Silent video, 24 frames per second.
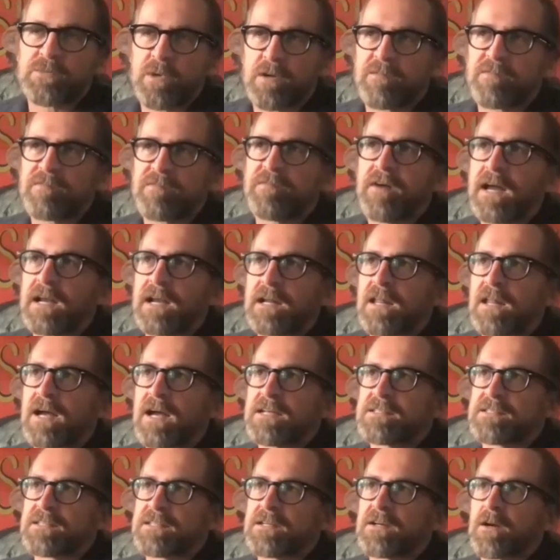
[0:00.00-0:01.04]
We were
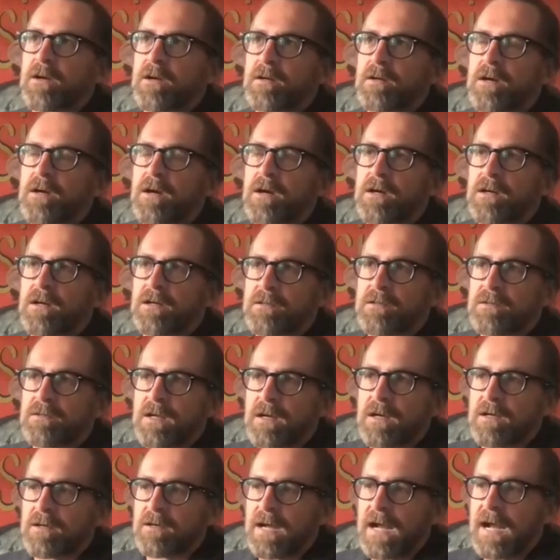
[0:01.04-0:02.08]
finalizing
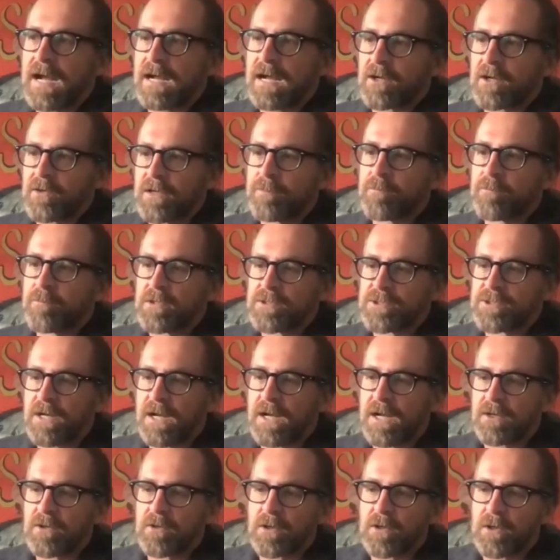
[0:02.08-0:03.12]
our
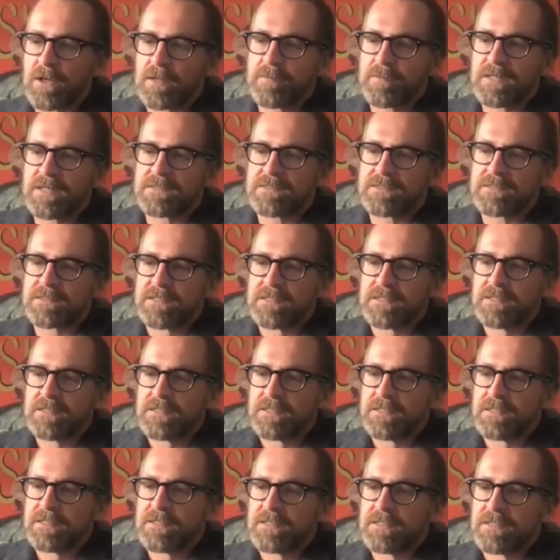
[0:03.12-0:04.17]
merger agreement
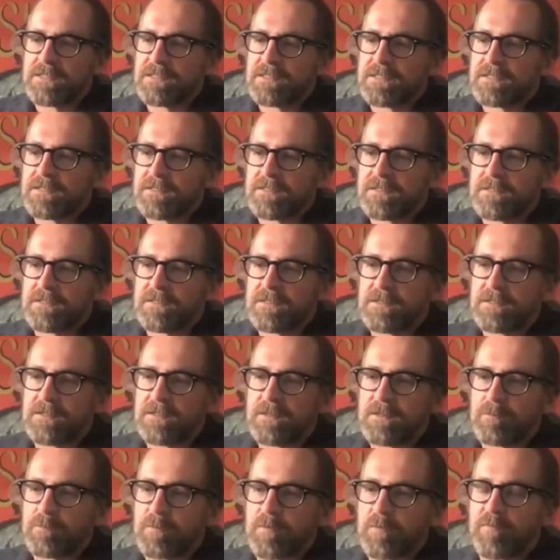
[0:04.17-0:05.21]

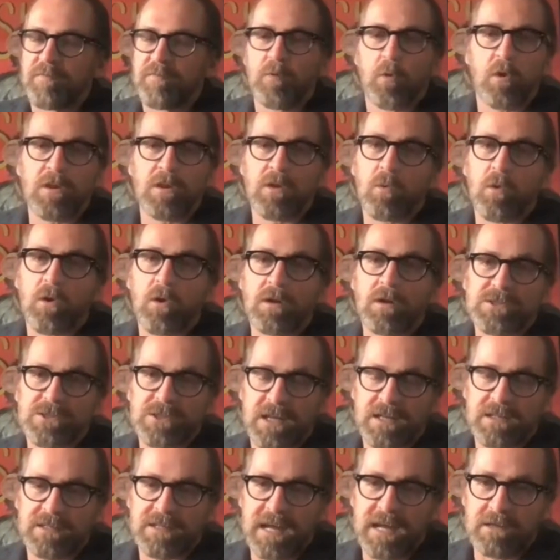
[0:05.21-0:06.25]
before the world
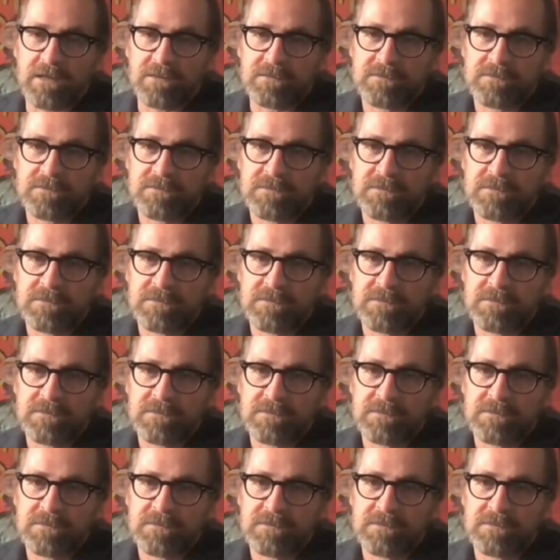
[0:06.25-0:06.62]
shut down.